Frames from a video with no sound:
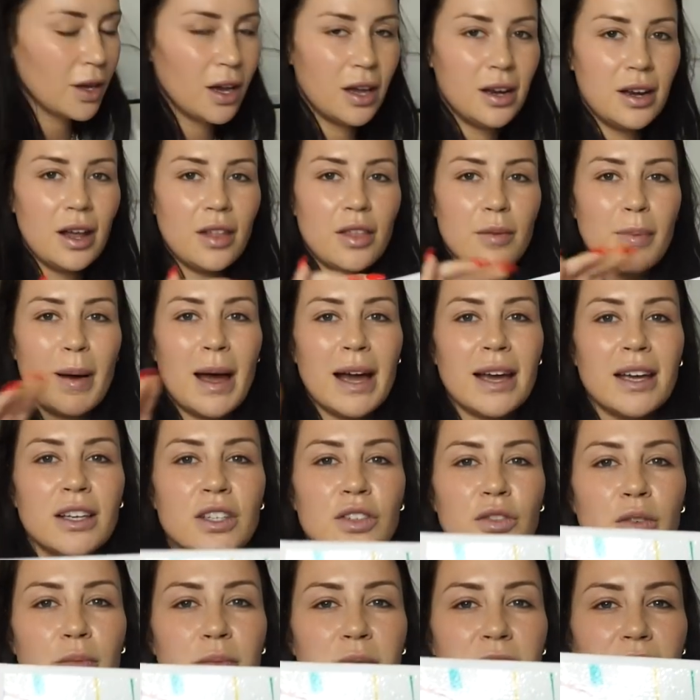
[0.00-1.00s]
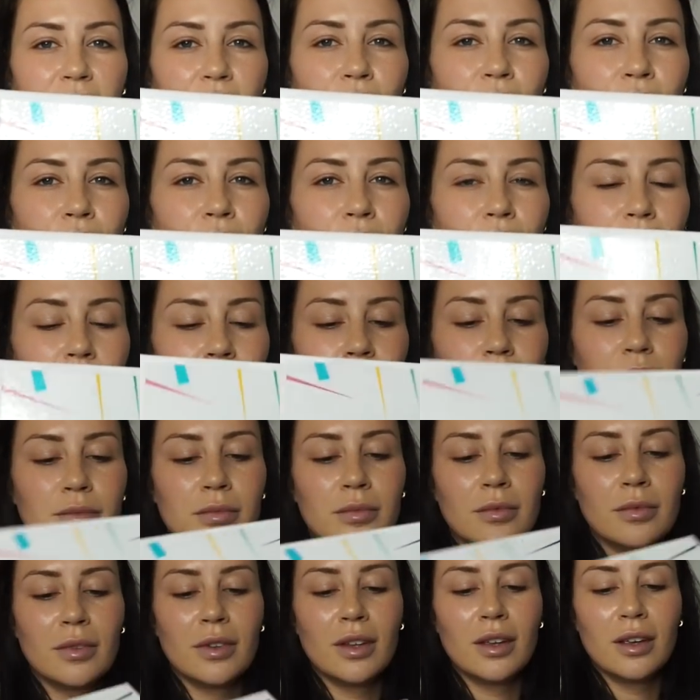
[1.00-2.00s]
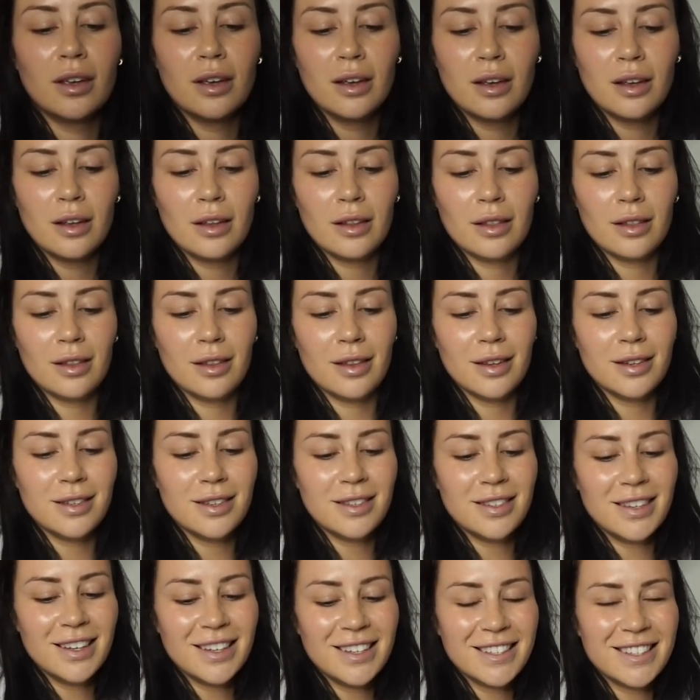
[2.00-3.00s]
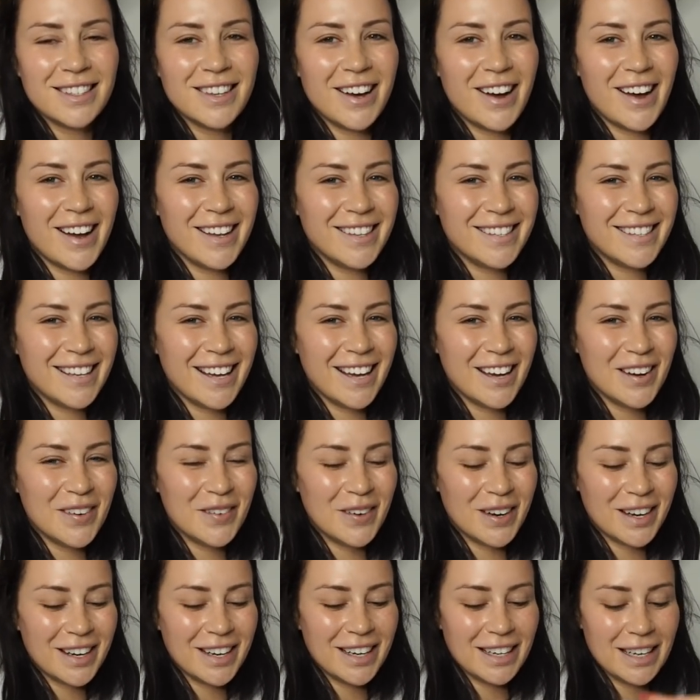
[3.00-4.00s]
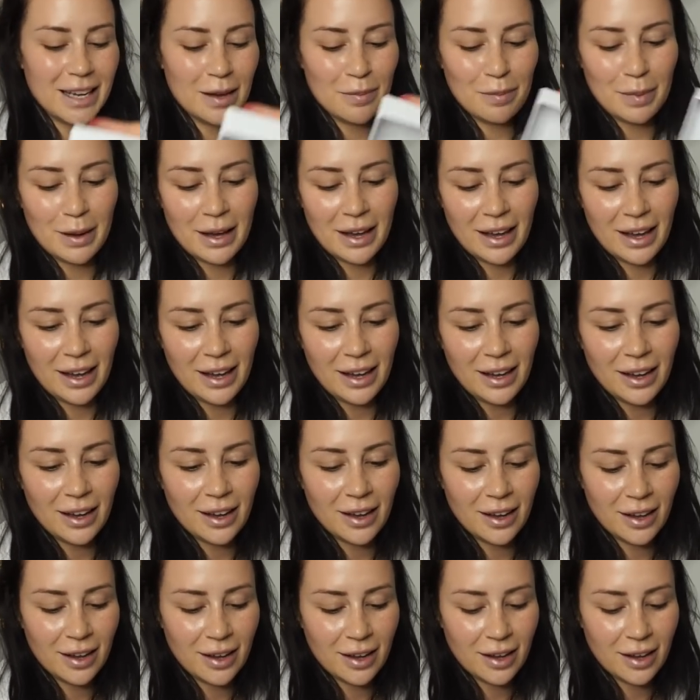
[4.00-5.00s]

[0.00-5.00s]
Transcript: Another package from Dior. This is exciting, what could it be?